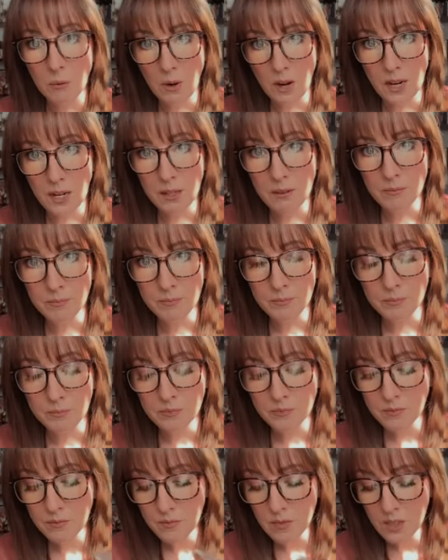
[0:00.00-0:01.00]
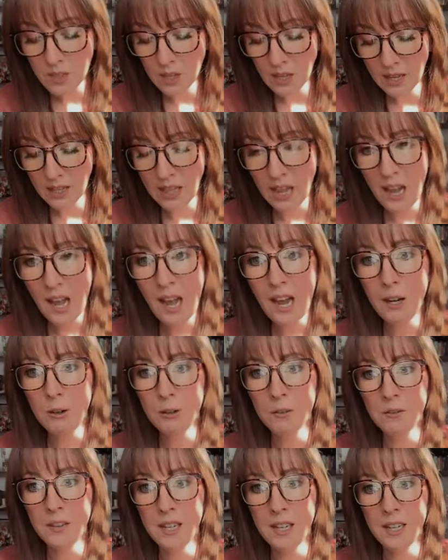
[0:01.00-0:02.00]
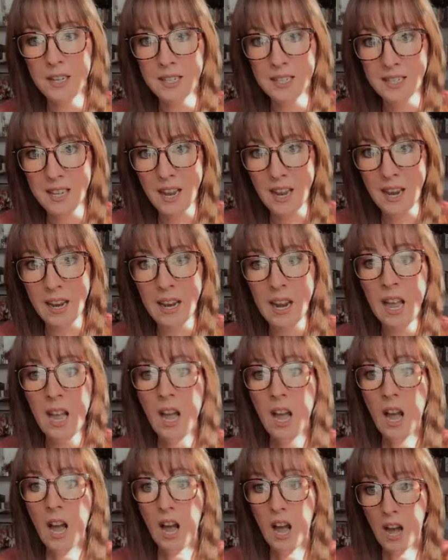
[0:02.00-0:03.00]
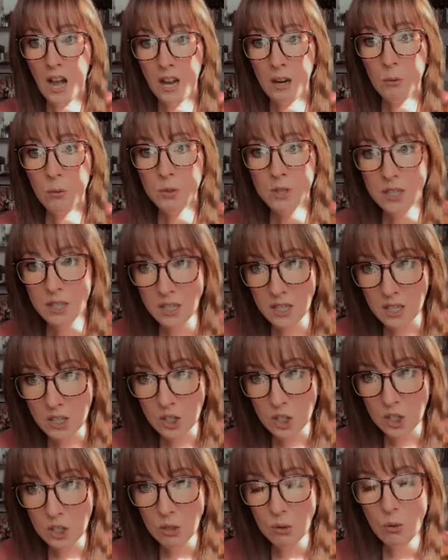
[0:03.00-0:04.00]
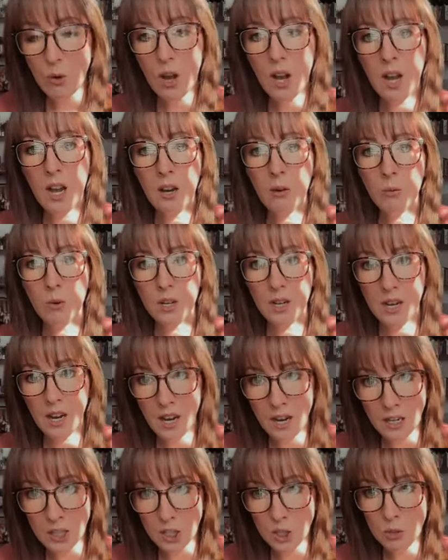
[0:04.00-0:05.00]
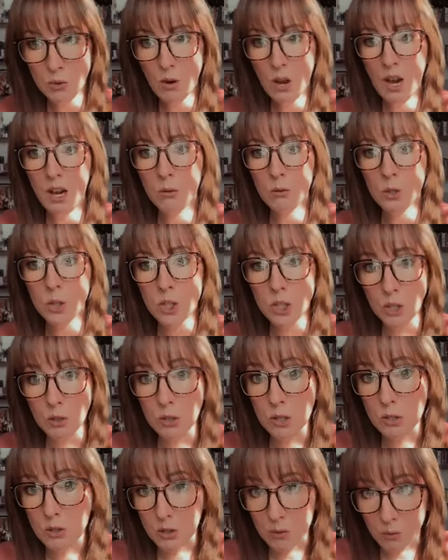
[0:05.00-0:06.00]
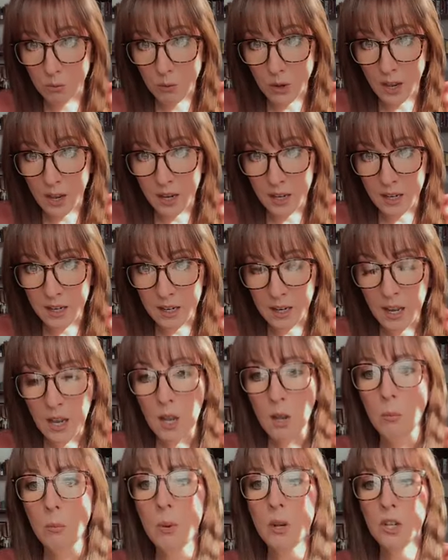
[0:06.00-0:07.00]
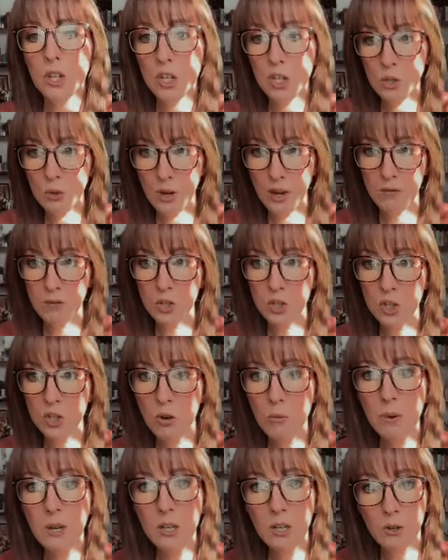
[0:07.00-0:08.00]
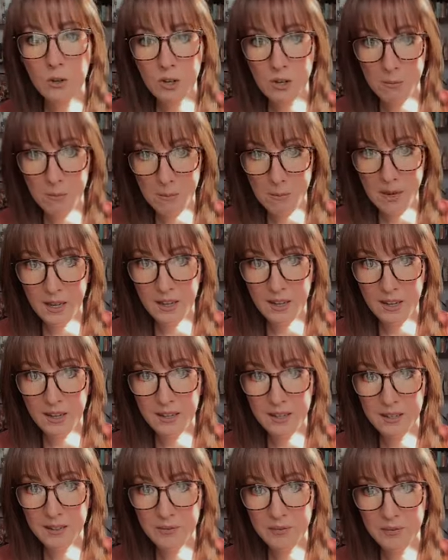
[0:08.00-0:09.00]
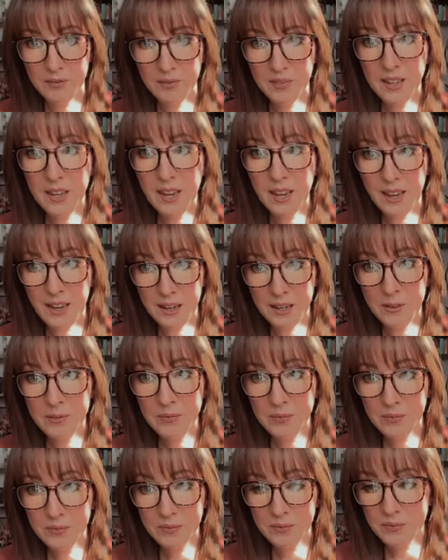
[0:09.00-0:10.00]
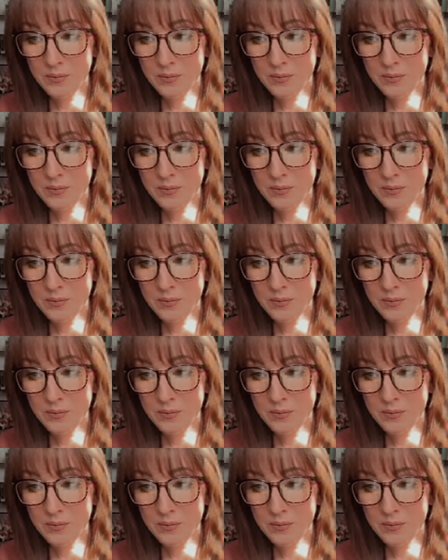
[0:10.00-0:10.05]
right? And the Hierophant is saying, I will teach you, I will guide you, I will show you the way, but you have to show me you're committed. Okay,